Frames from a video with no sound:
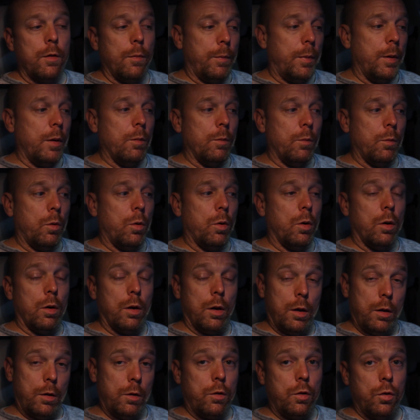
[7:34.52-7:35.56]
a bit more
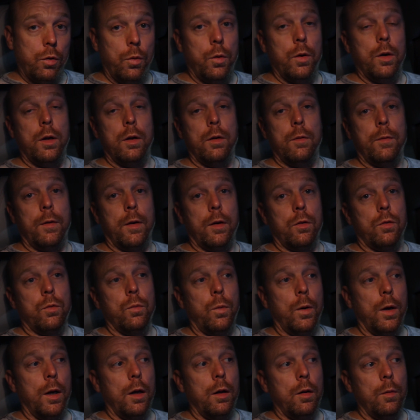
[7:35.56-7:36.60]
intuitive as
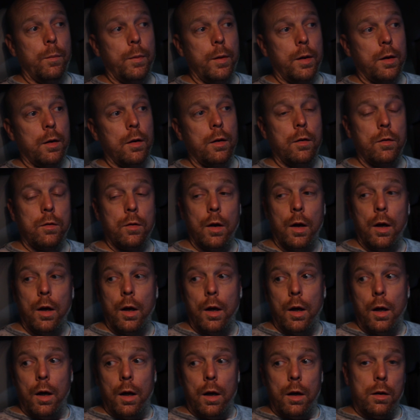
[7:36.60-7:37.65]
well because,
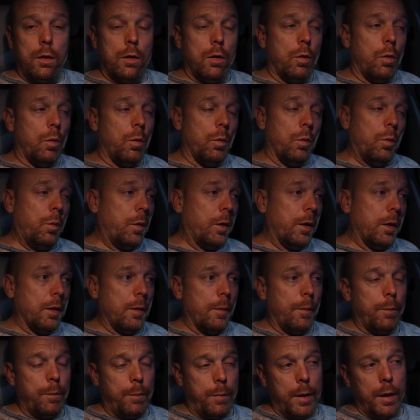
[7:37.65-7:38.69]
you know, one of
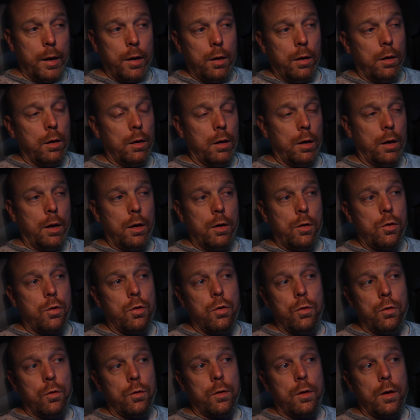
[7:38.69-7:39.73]
the bigger
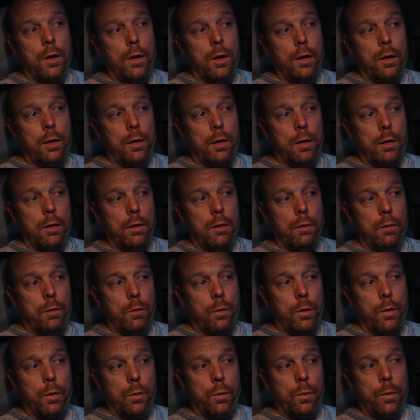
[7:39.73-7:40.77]
issues that
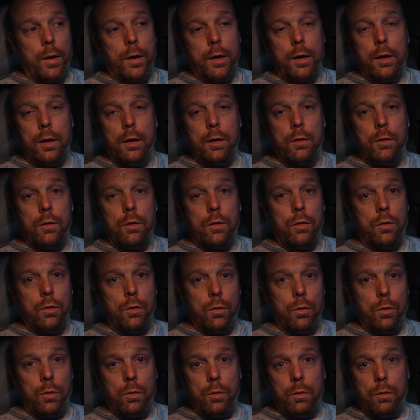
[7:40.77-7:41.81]
we were running
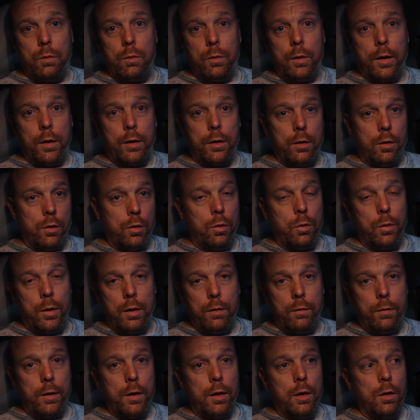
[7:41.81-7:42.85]
into with new
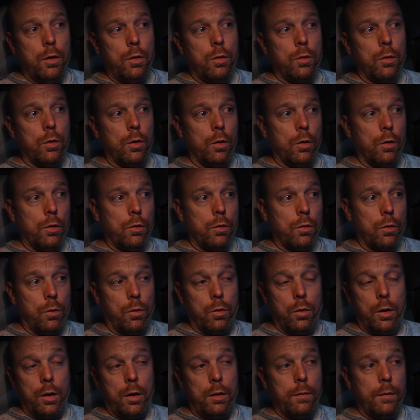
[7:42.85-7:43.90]
EV owners
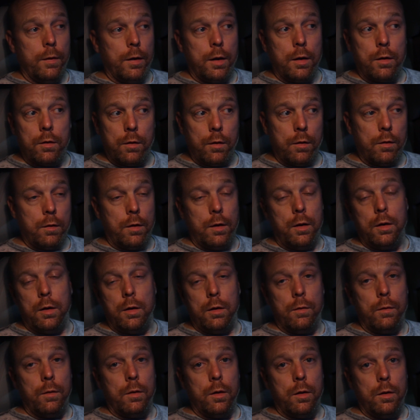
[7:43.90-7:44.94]
or even
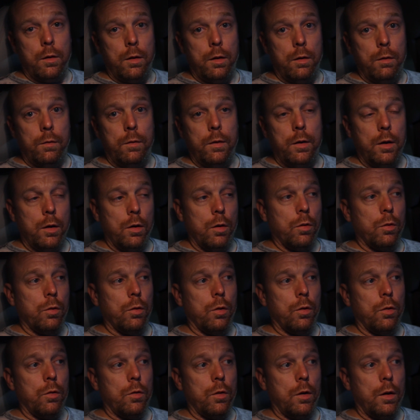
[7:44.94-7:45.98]
existing EV
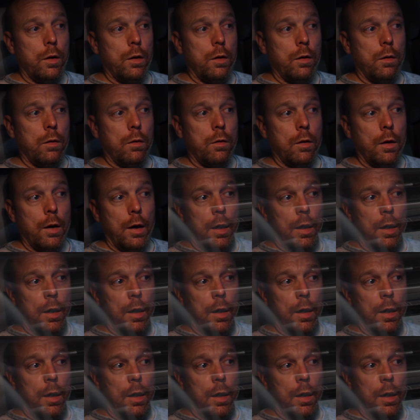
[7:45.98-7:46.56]
owners is